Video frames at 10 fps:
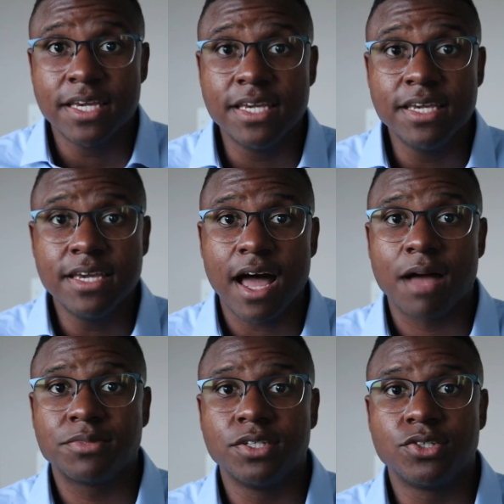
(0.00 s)
he
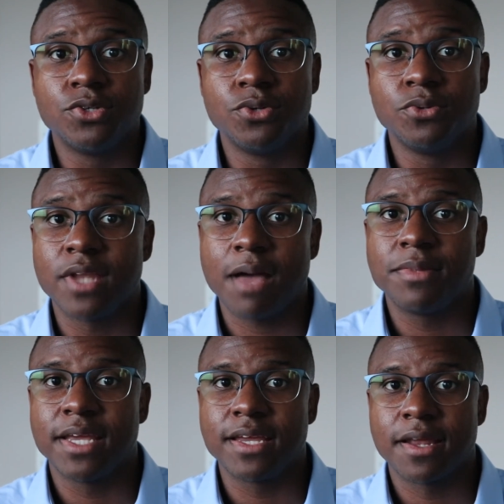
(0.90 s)
opted to
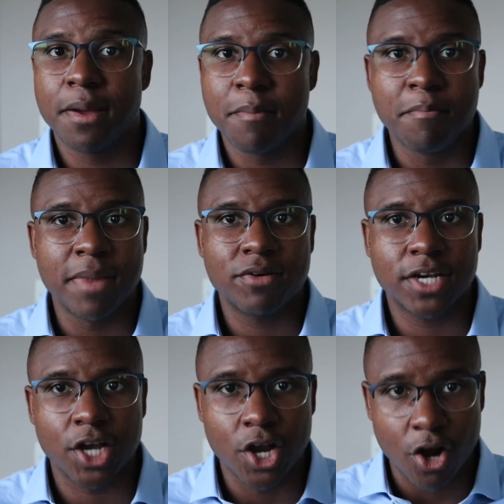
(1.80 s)
nominate
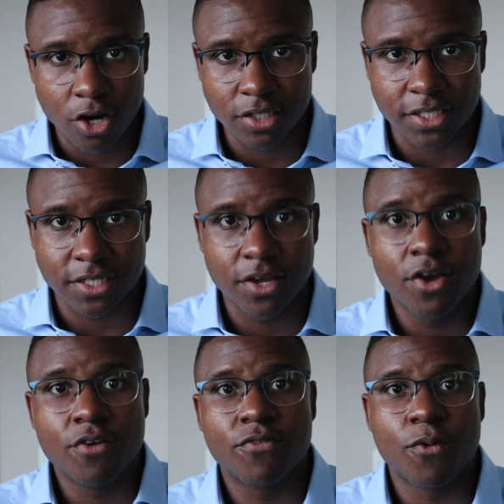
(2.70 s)
Merrick Garland
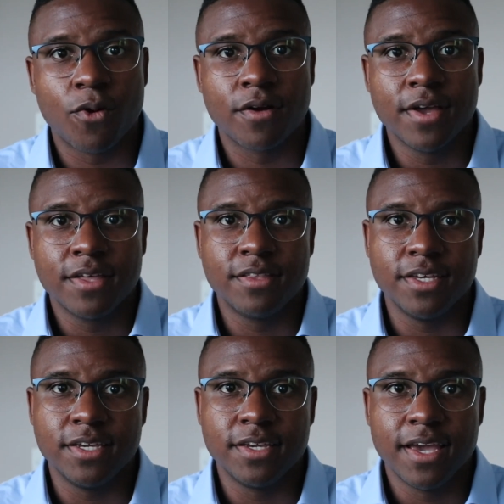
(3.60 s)
for
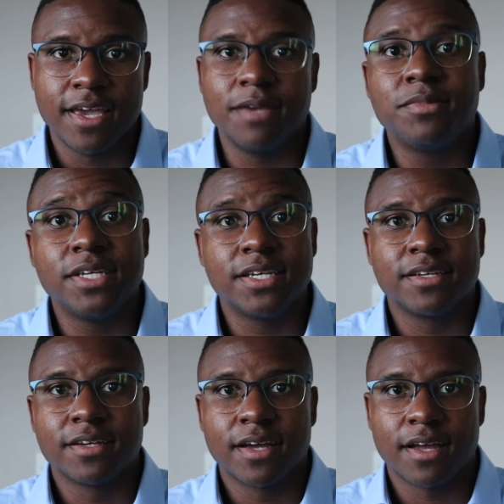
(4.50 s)
the
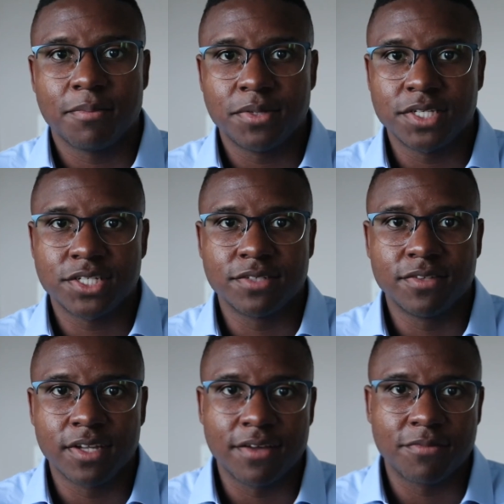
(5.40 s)
empty
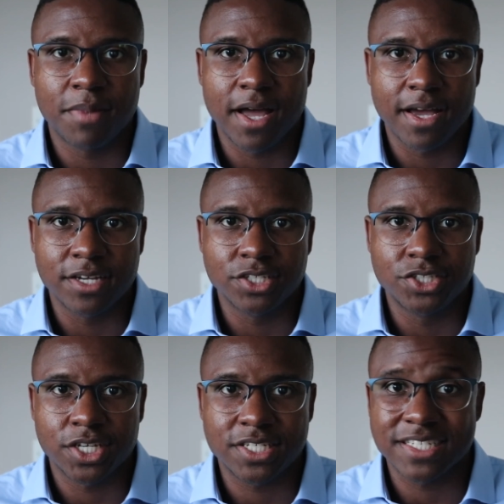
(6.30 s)
position left by
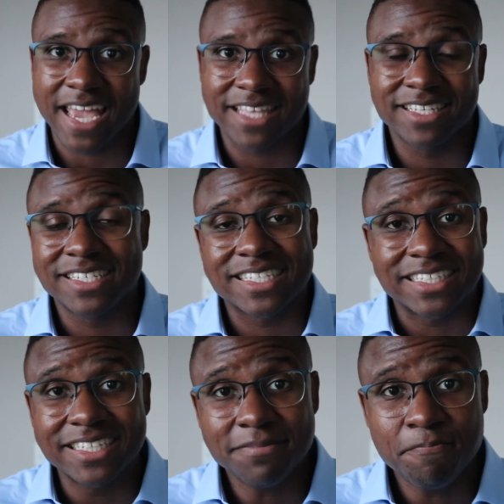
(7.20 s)
Justice Anthony
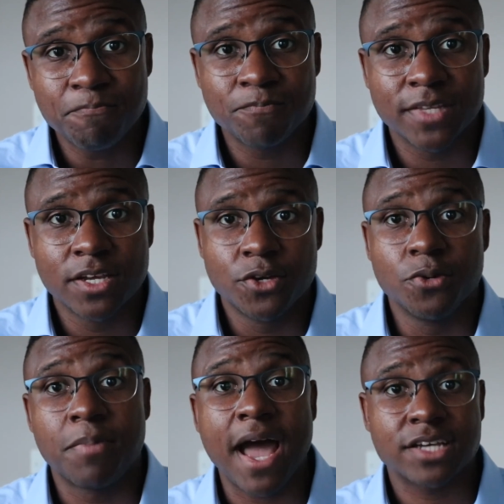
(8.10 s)
Scalia,
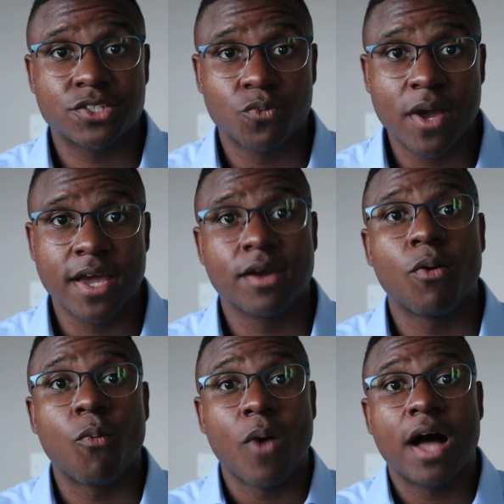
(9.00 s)
who passed away
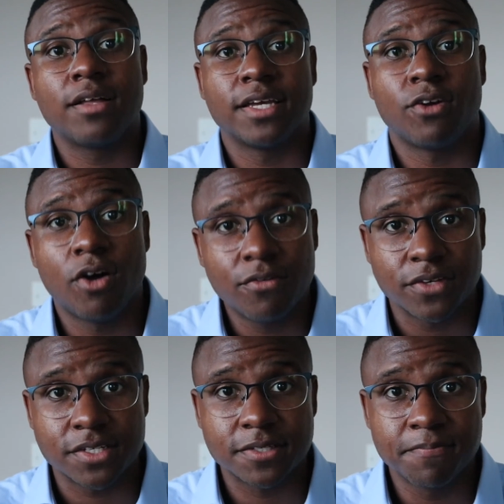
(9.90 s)
while in
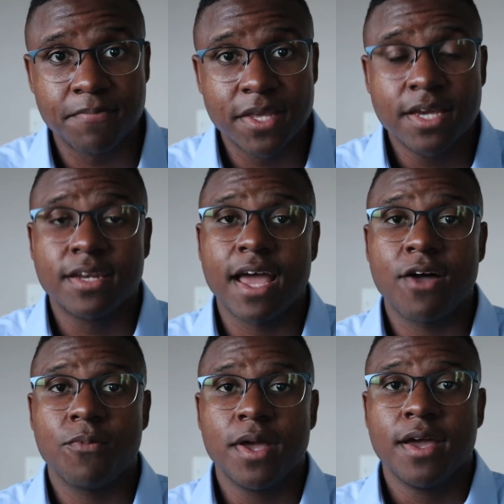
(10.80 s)
office.
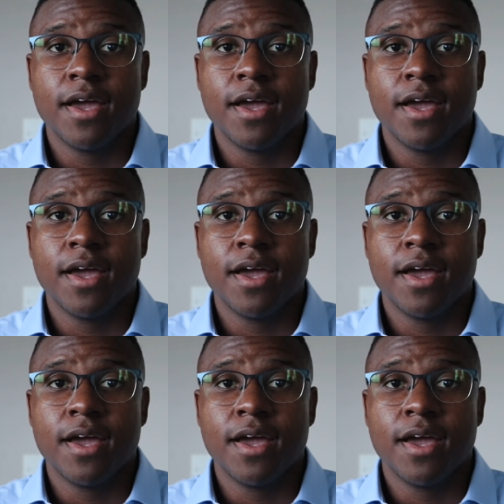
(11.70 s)
Now,